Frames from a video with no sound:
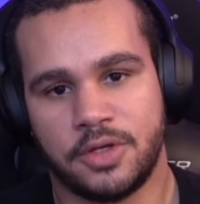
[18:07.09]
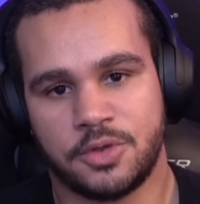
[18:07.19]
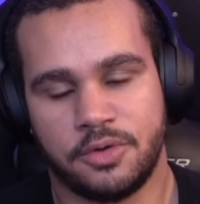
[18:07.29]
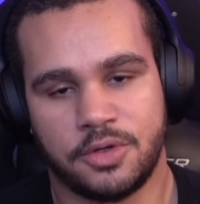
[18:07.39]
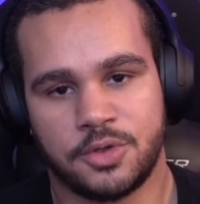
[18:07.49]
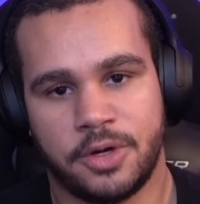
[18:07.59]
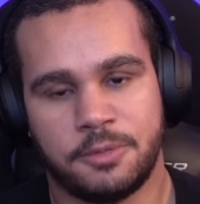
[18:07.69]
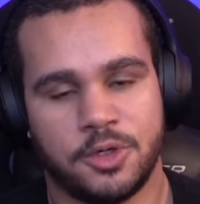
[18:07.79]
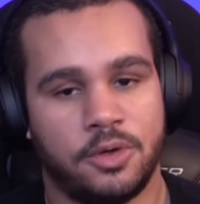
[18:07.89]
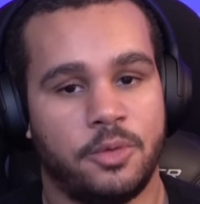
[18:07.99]
Links are in the
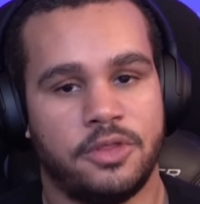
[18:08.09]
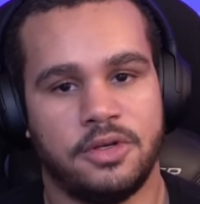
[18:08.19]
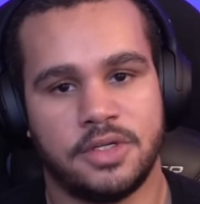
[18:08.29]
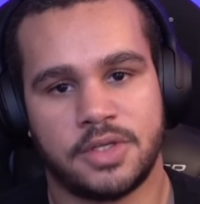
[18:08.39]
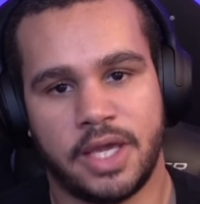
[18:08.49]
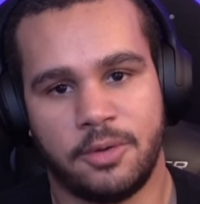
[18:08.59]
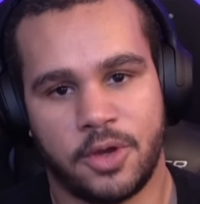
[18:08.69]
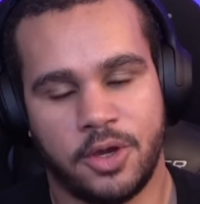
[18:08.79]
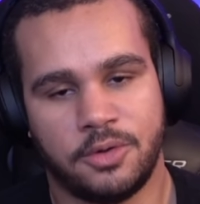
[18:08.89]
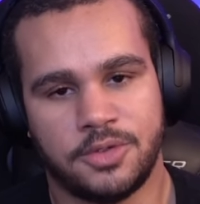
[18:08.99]
description with the
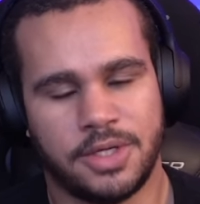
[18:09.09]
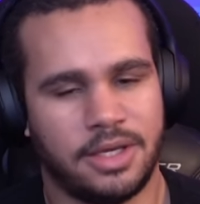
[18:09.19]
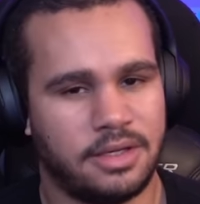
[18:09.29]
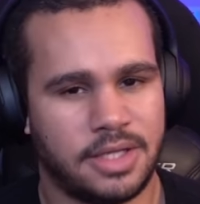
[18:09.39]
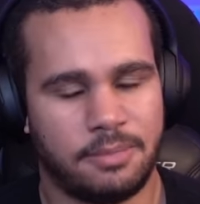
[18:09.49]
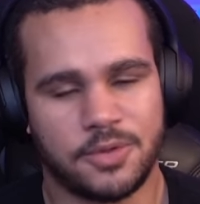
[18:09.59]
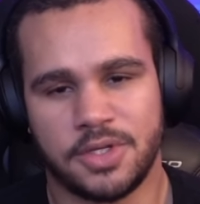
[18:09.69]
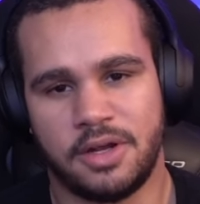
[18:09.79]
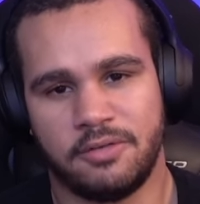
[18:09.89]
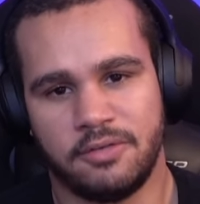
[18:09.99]
discount code so you can get
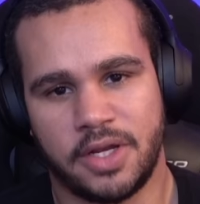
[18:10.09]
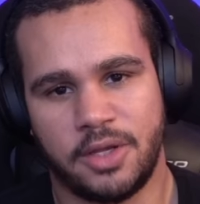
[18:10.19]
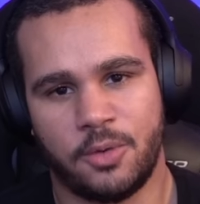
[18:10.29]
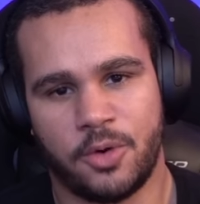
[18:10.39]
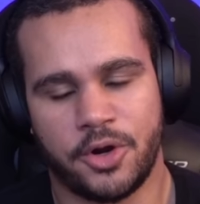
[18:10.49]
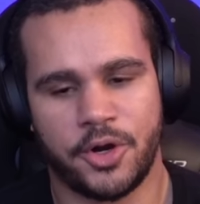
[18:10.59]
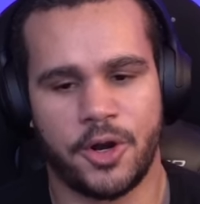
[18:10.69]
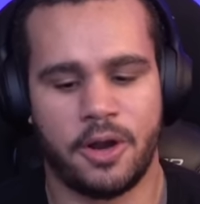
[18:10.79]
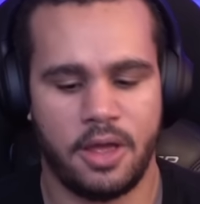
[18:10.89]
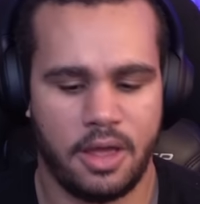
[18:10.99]
10% off of any
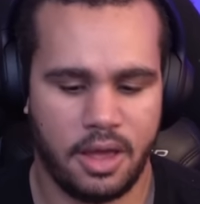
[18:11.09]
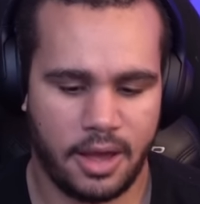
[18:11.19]
order.